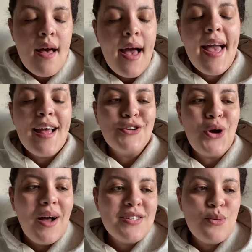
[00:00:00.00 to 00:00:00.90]
And
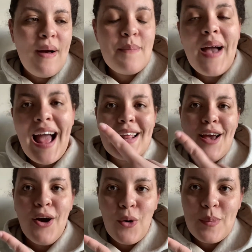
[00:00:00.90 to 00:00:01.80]
got to my
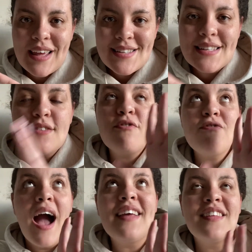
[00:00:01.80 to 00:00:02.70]
patio because it's
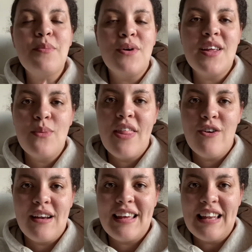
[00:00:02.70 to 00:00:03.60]
finally pretty weather
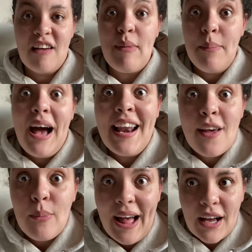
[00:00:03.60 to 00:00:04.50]
and I can have my
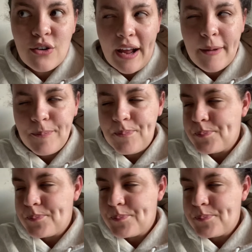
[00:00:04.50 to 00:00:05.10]
patio back, right?